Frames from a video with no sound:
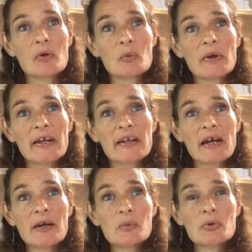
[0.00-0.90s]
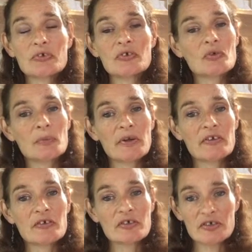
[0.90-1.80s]
when I walked into a
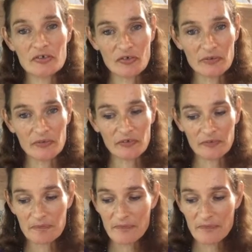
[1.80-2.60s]
paediatrician's office